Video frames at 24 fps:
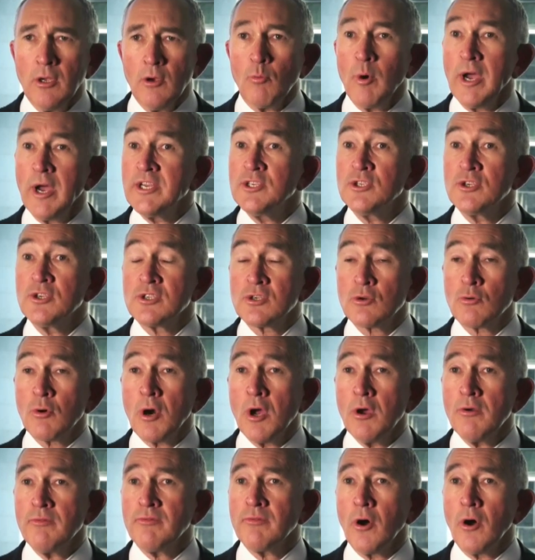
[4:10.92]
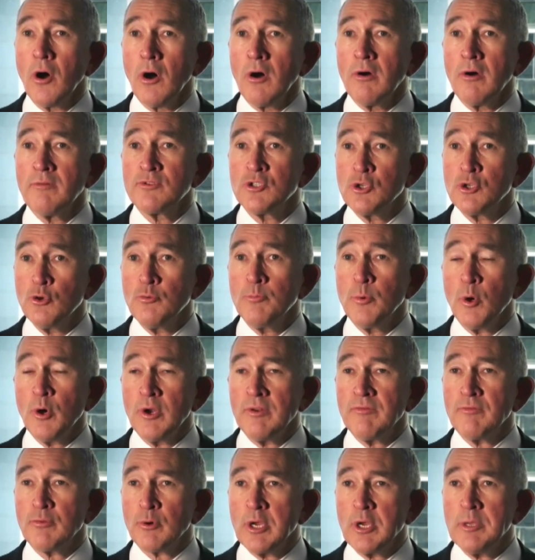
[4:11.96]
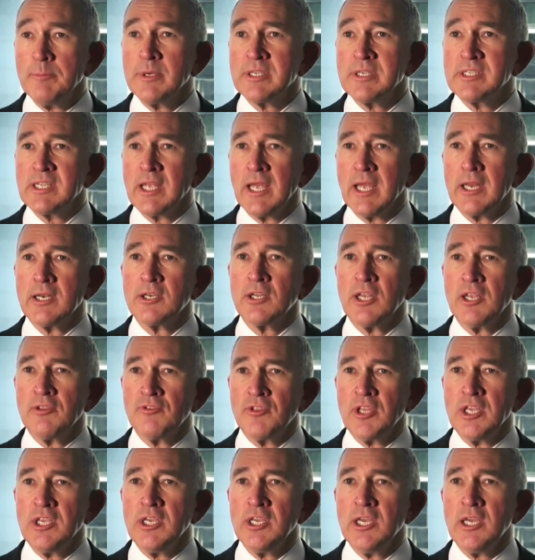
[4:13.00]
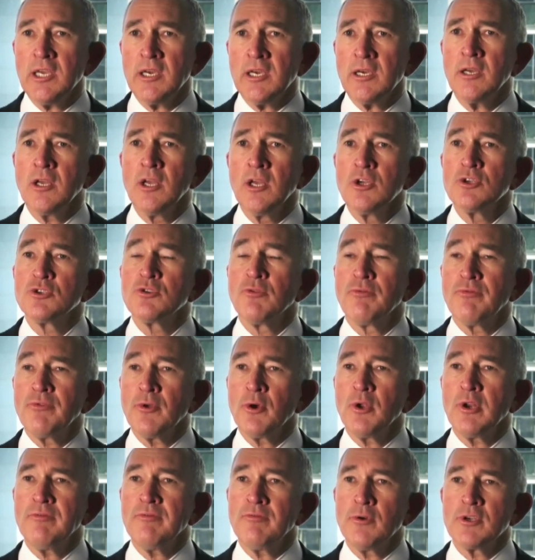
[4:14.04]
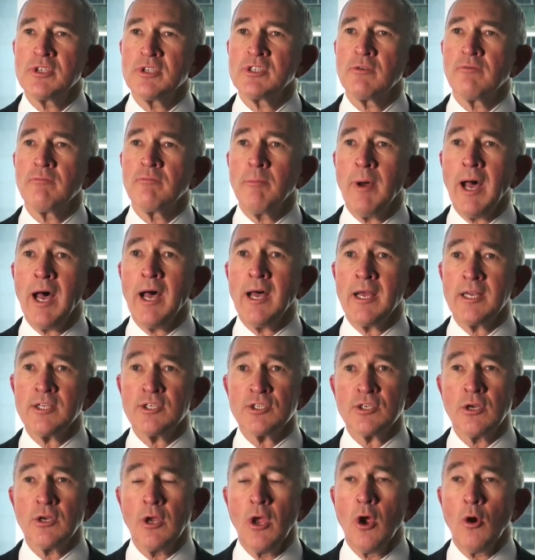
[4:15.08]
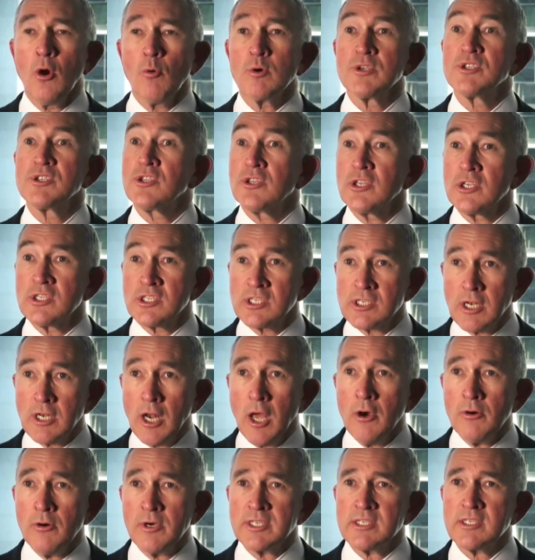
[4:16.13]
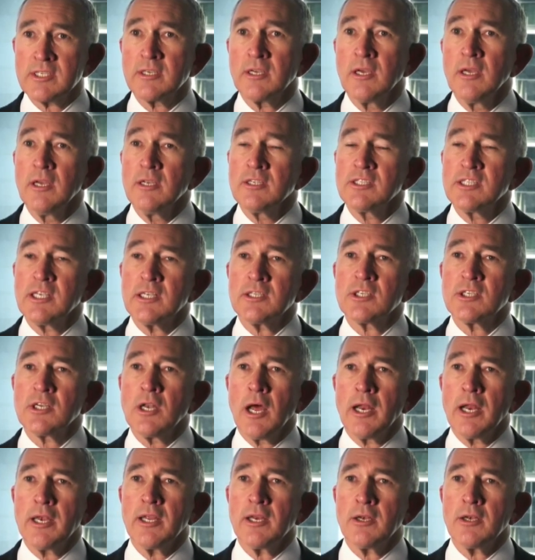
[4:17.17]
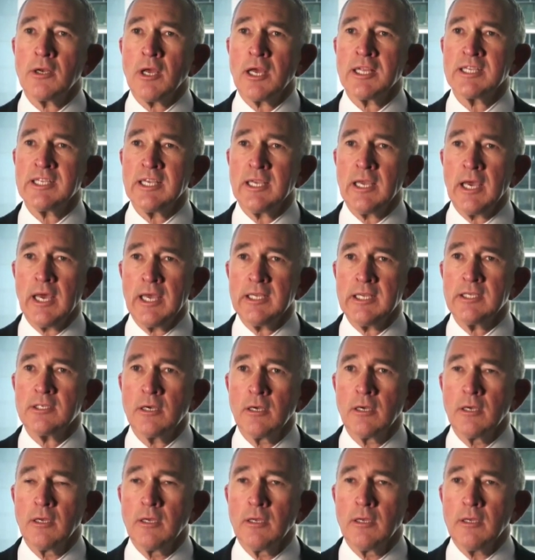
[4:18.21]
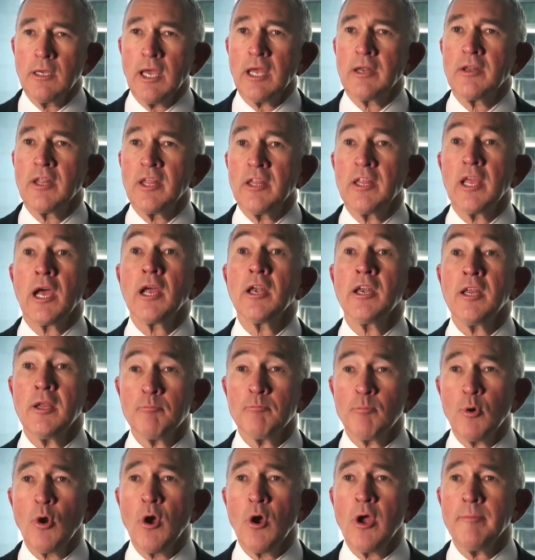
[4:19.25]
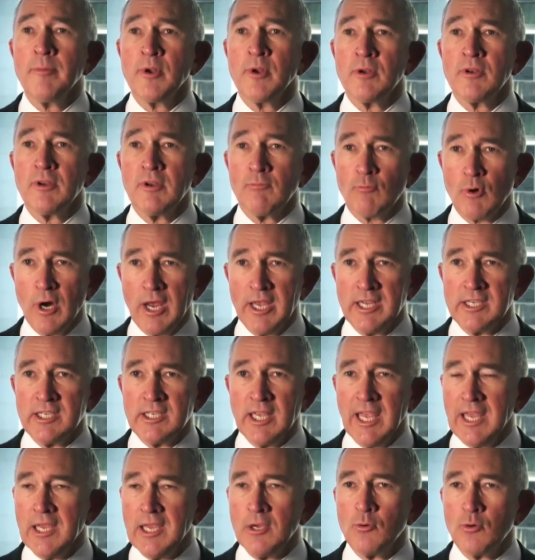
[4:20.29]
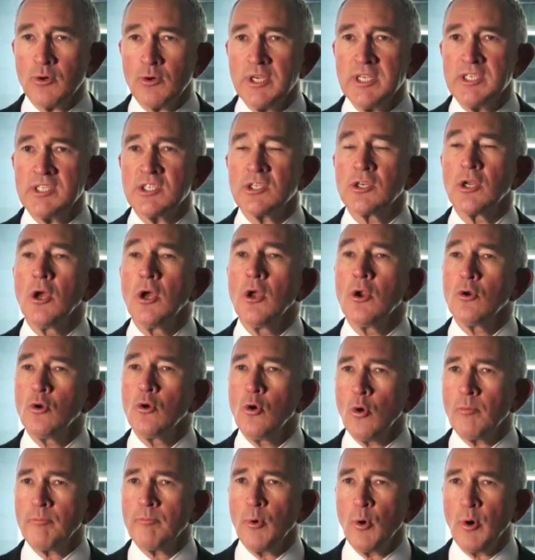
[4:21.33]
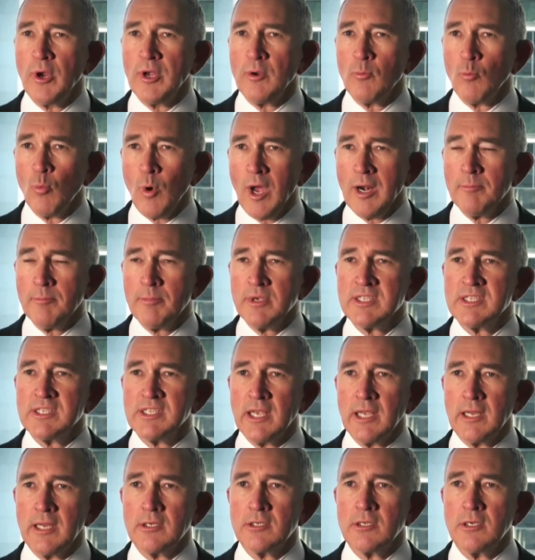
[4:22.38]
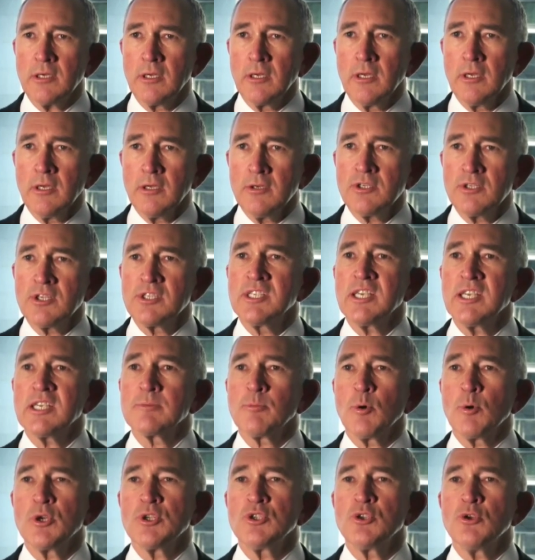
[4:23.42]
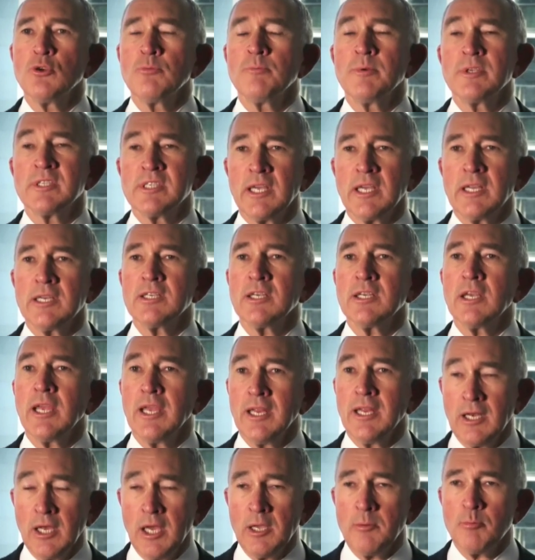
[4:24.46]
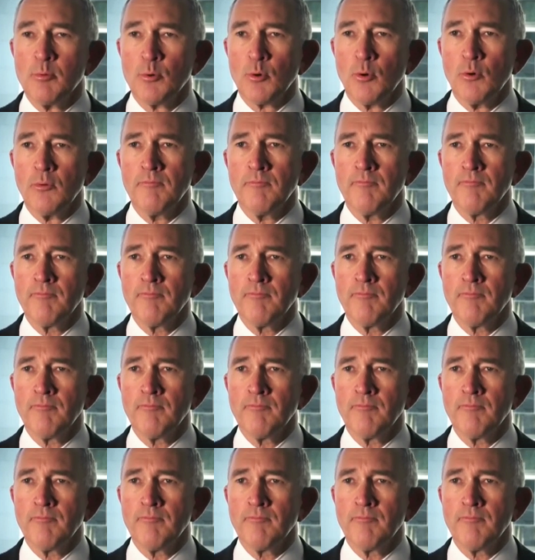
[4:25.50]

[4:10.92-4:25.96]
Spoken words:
Wages growth of 2.3% in the year to 31st of March was the slowest since 1998, and the unemployment rate increased 0.1% to 6.2% in April.